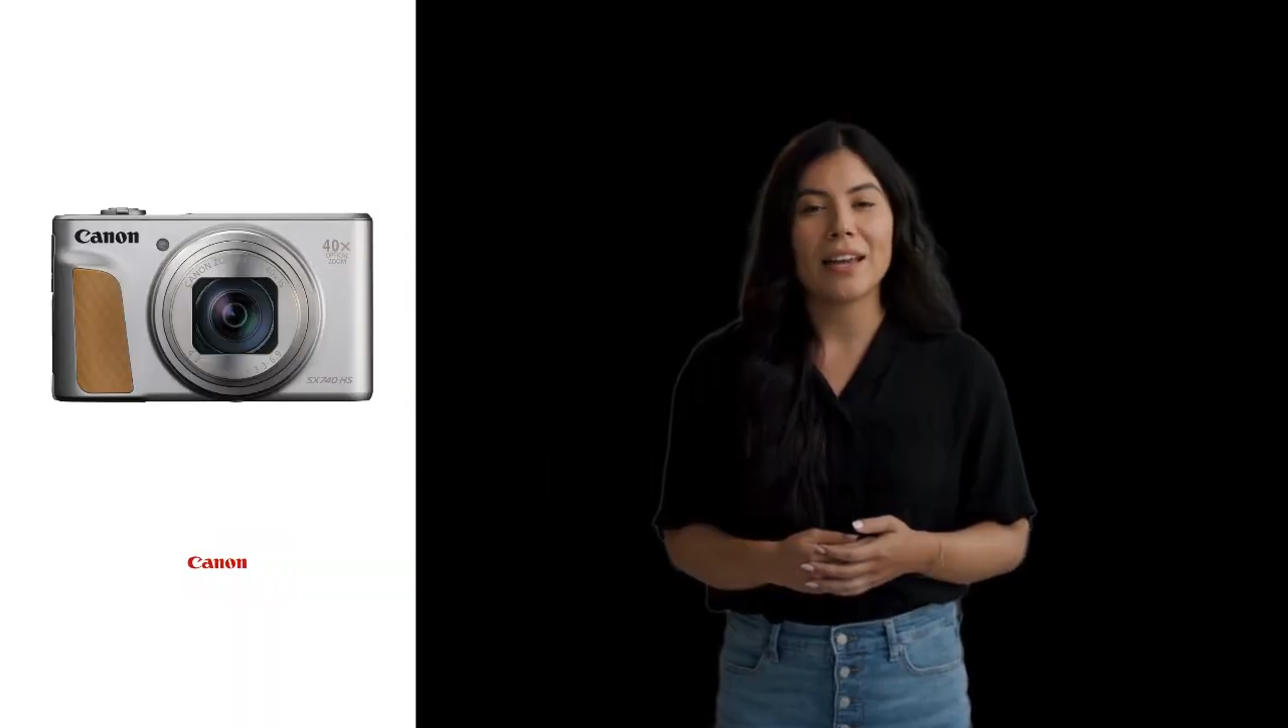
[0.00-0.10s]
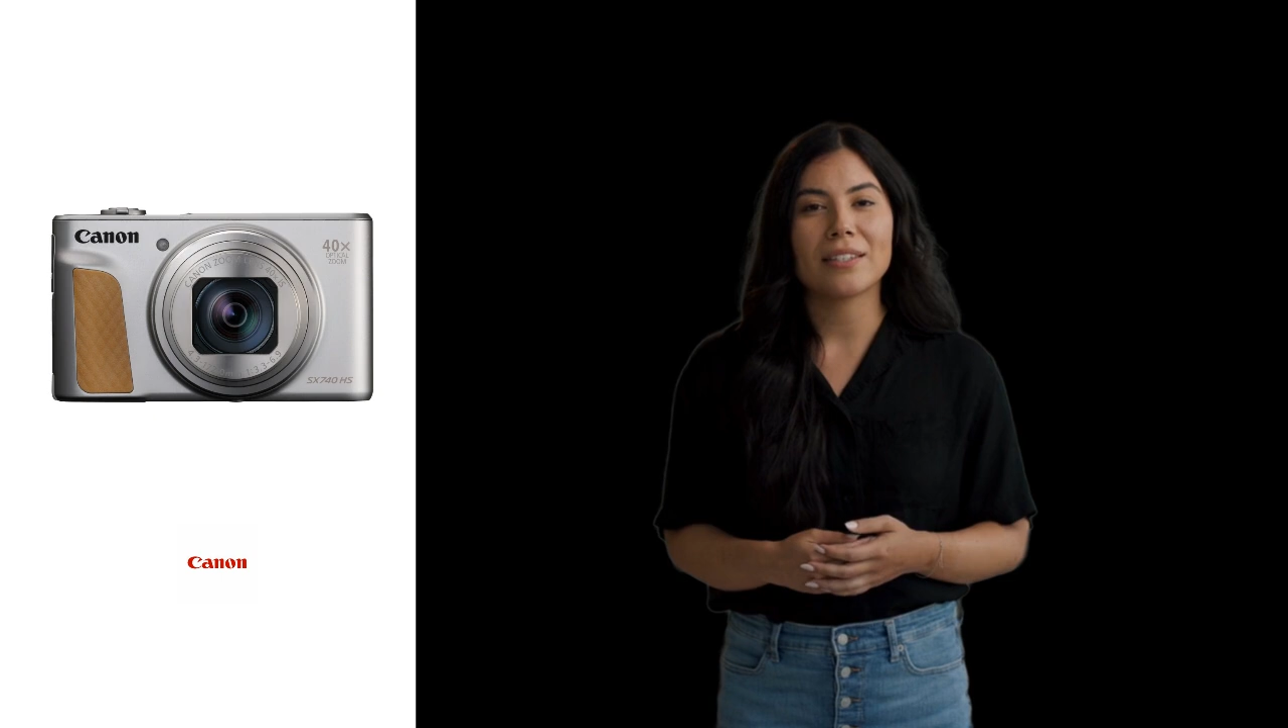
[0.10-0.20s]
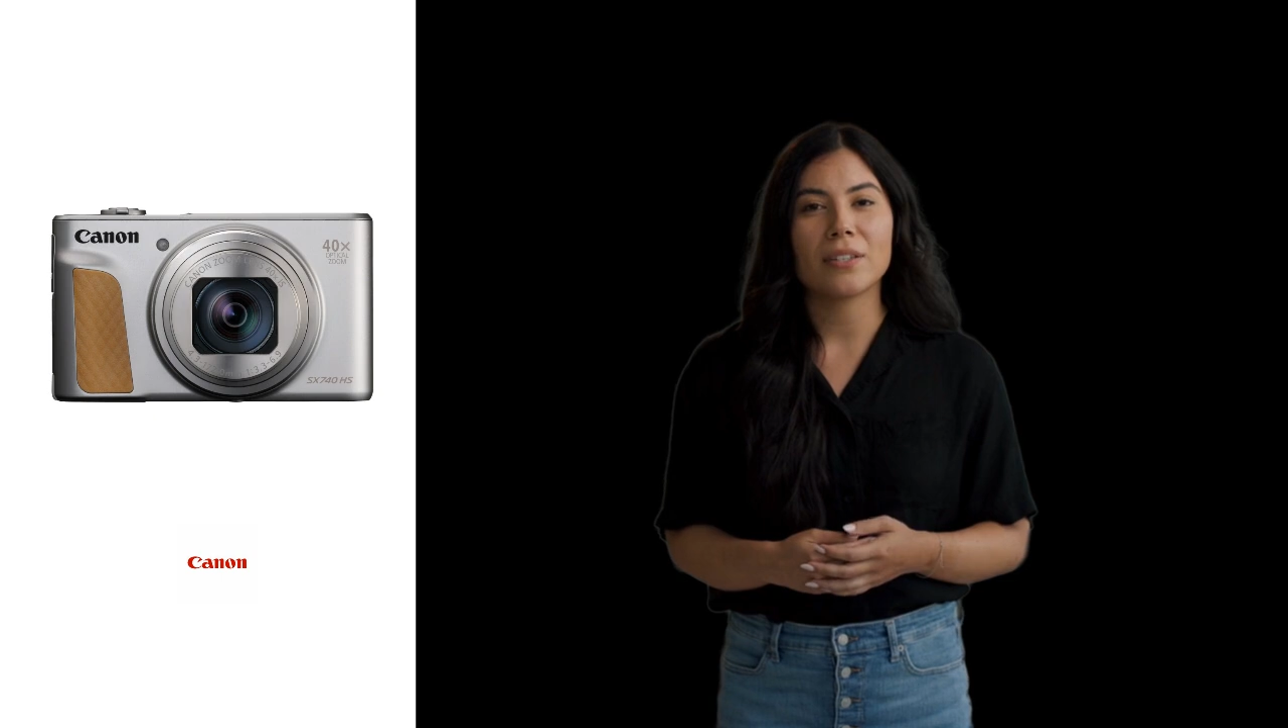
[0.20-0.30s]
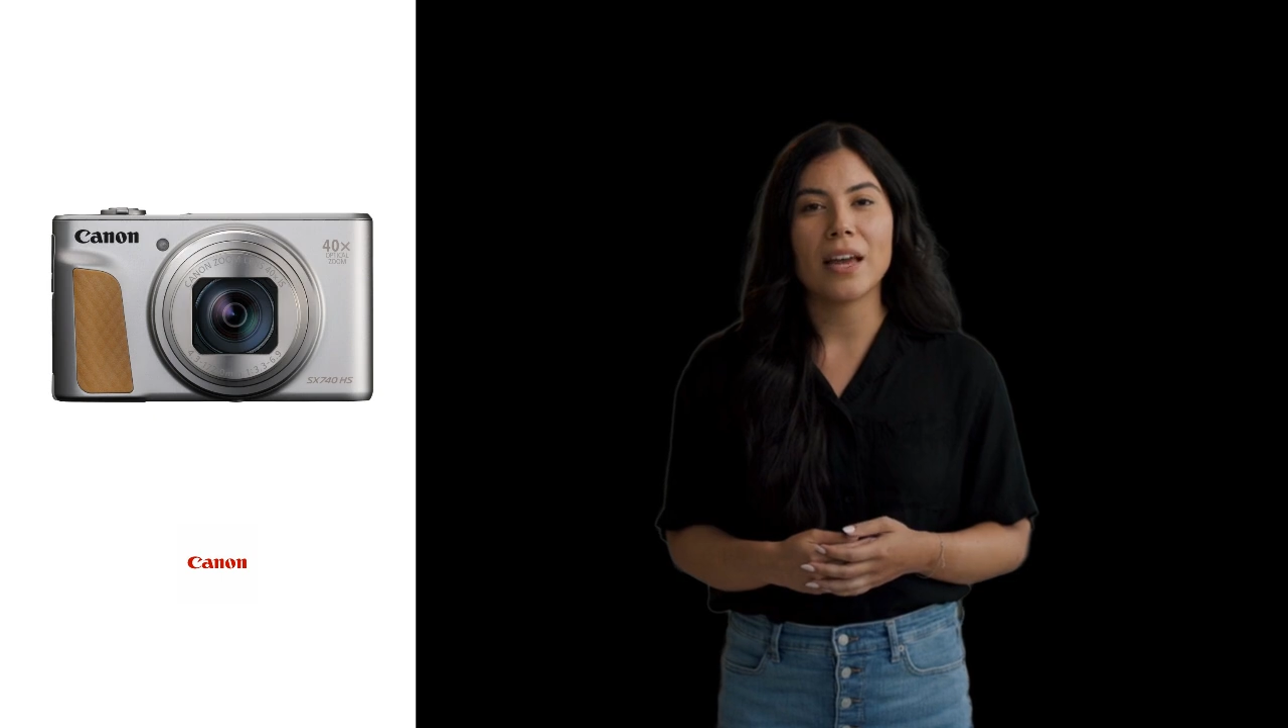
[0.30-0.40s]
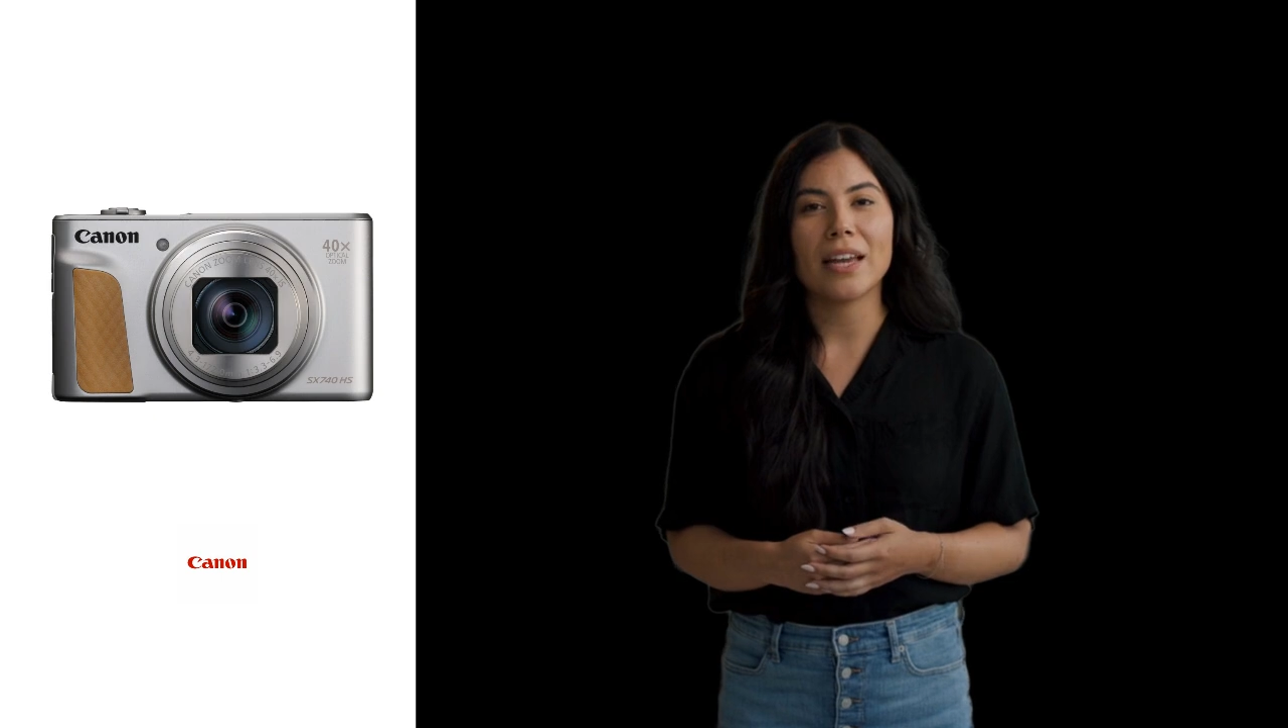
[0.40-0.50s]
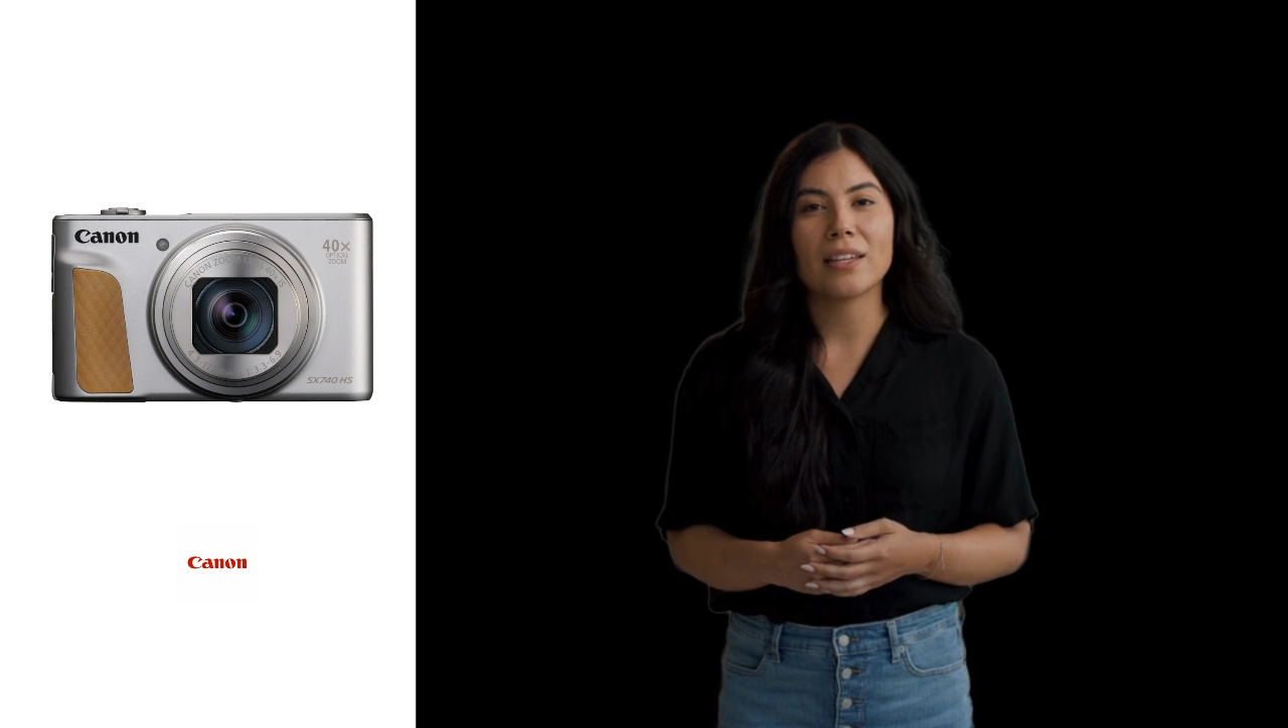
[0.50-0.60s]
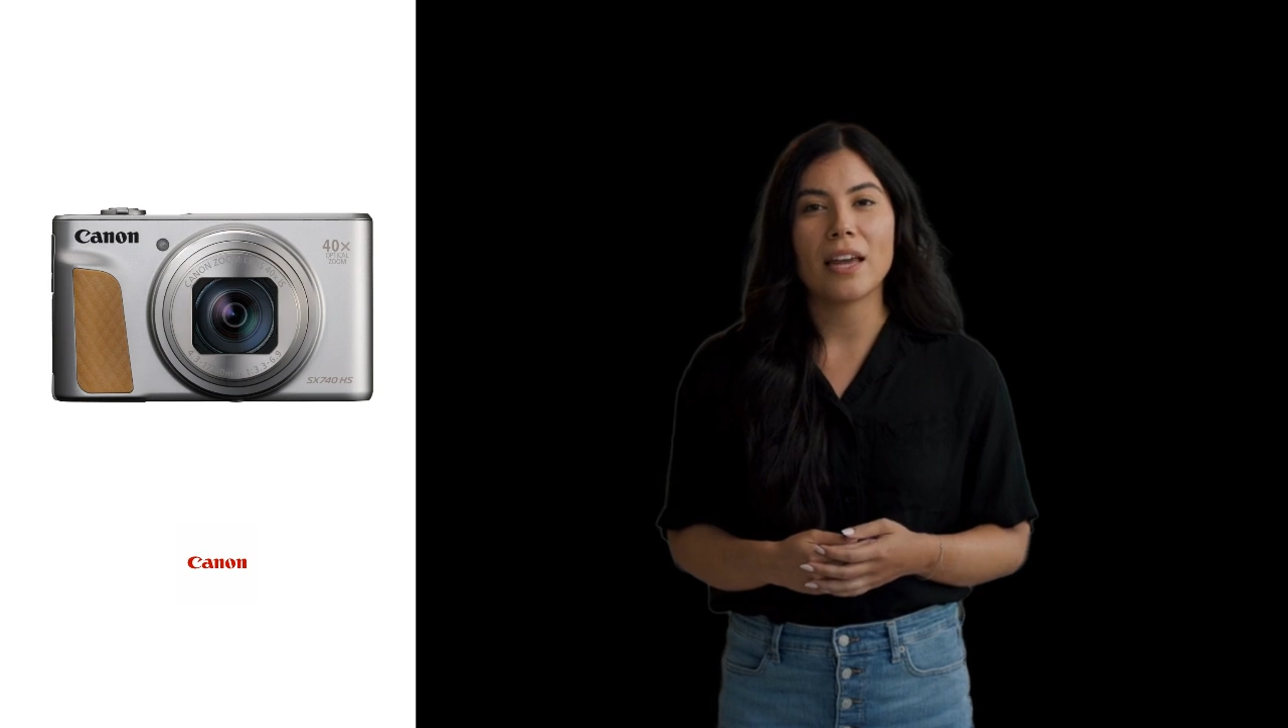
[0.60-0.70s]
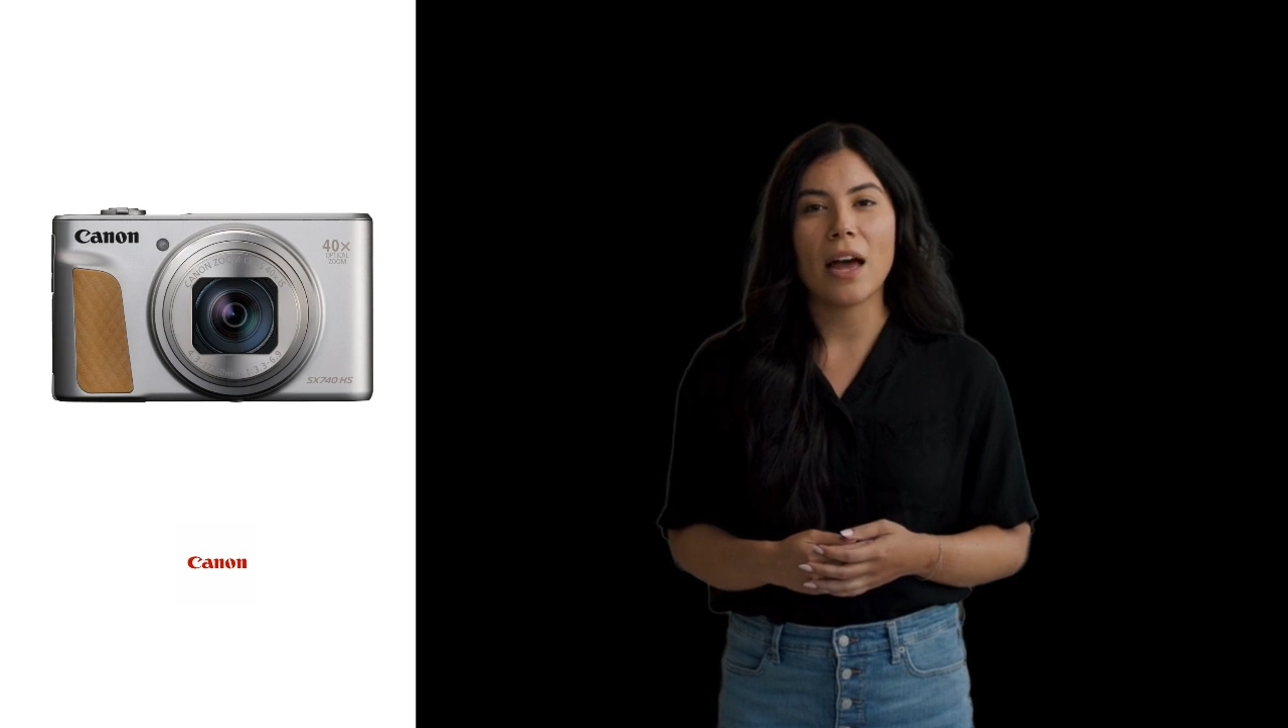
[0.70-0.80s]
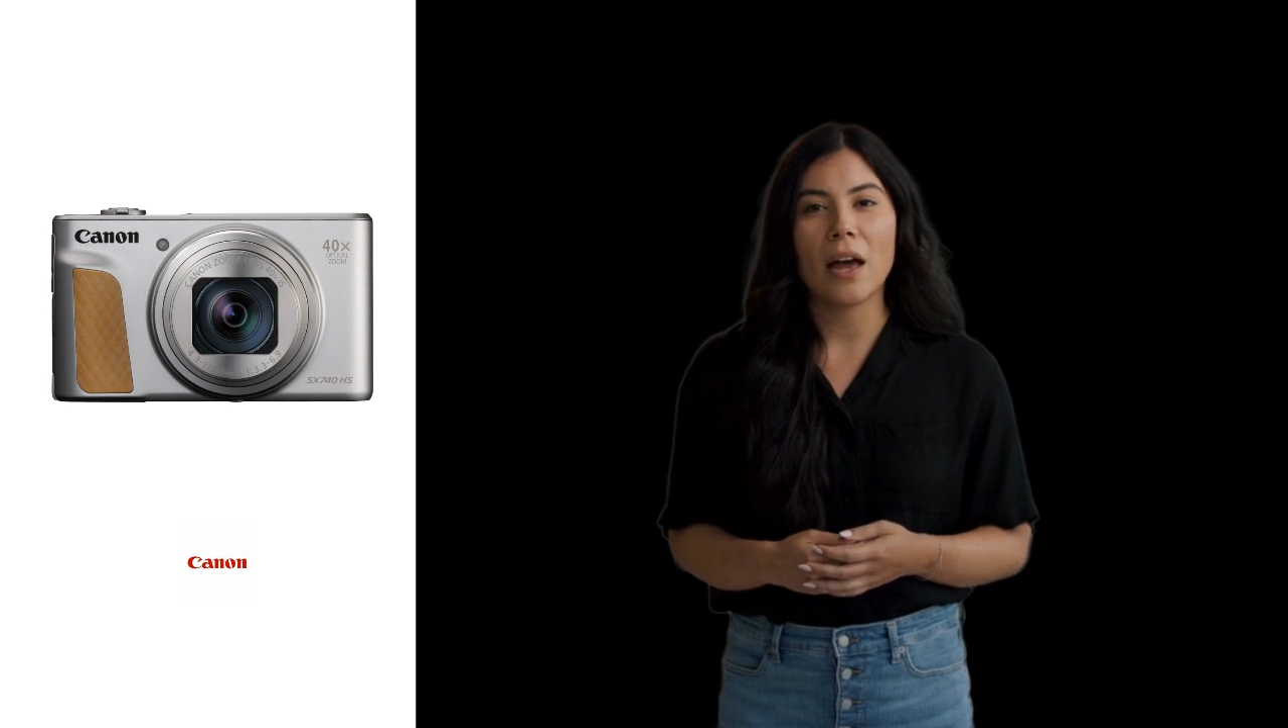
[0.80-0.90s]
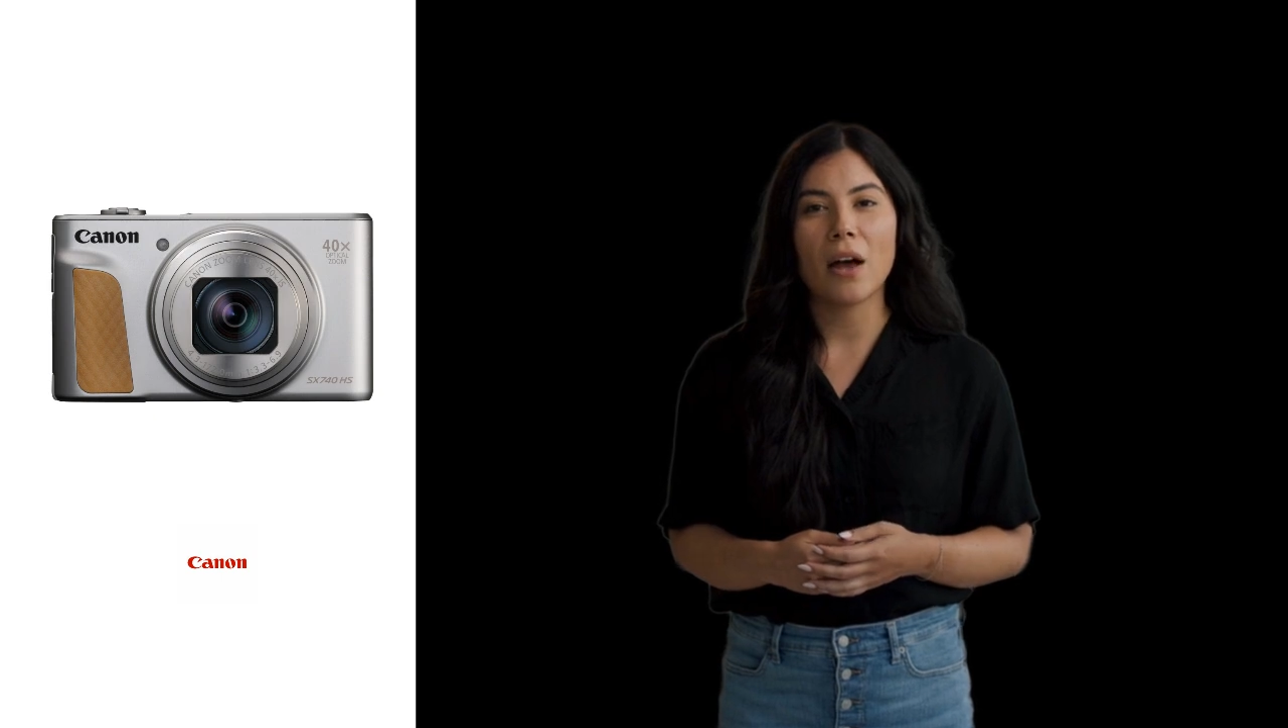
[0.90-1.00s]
and select